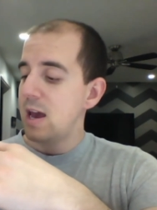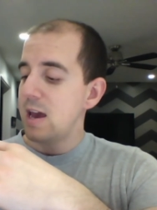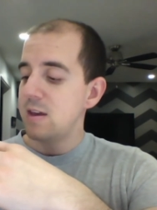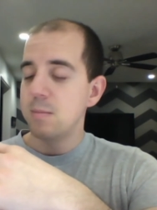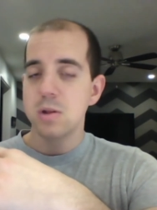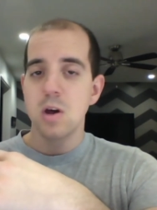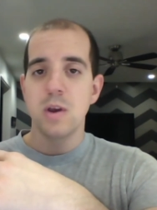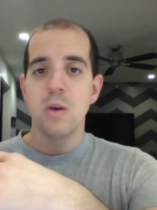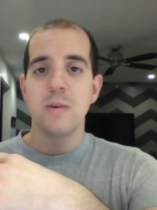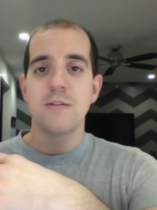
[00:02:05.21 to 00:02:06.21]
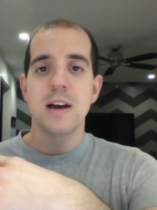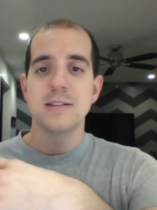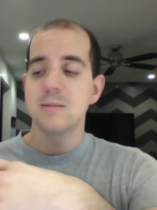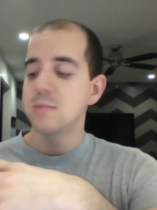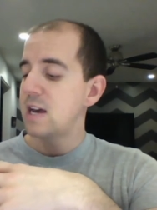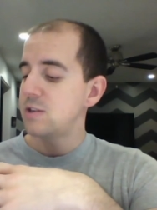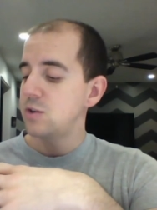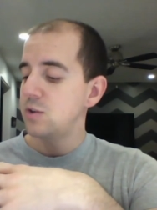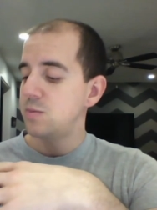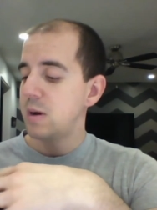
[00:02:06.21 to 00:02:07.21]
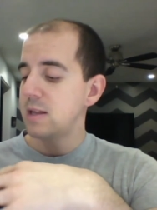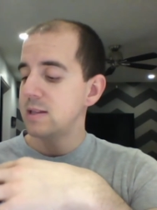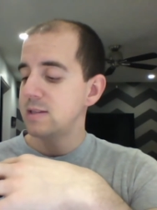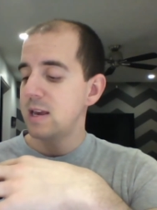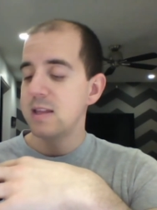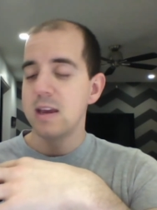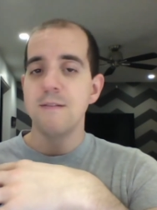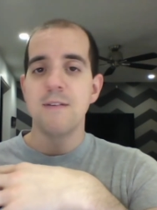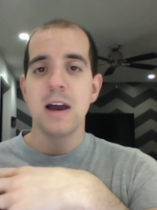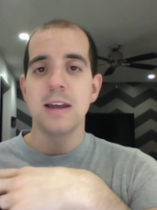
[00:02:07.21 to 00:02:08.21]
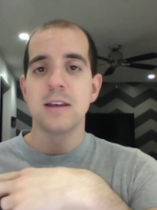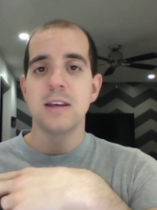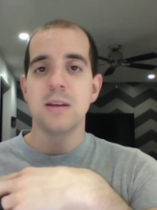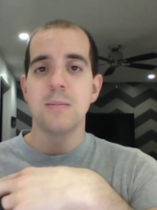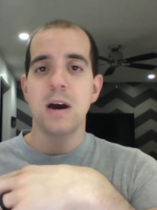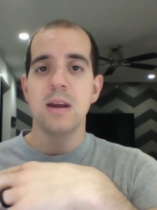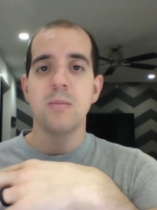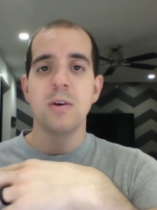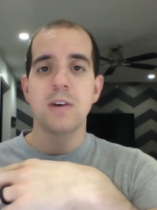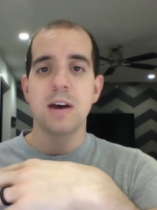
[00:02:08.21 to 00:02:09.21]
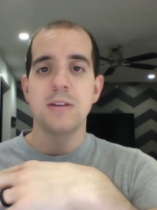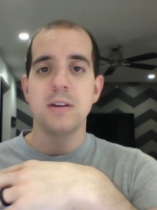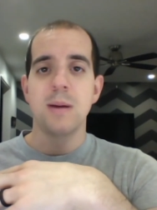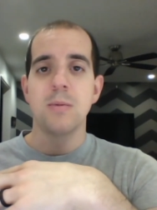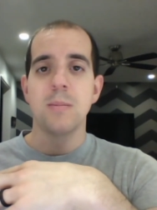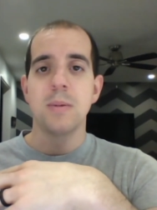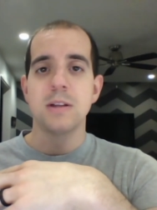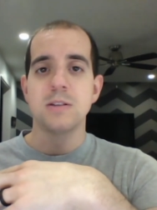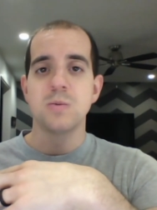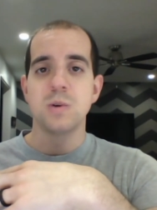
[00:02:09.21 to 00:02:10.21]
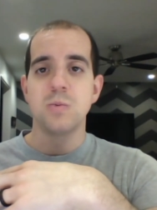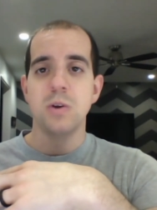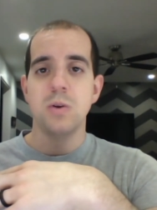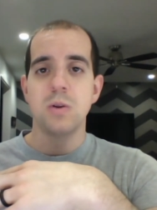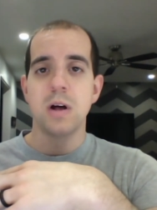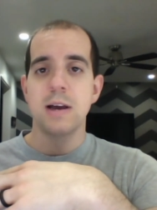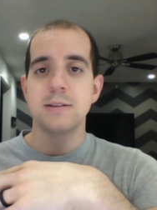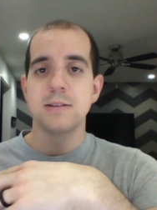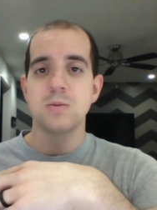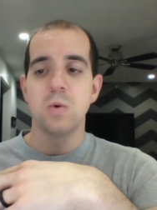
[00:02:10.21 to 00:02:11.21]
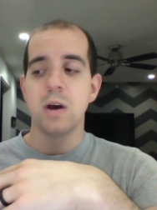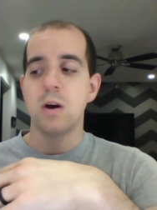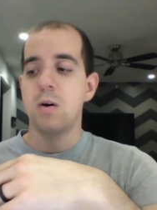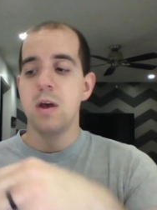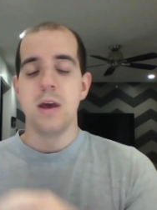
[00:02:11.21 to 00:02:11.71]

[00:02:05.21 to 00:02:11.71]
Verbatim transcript: And then below here we've got some less used buttons, and then finally at the bottom we've got the number buttons, which we utilized as well.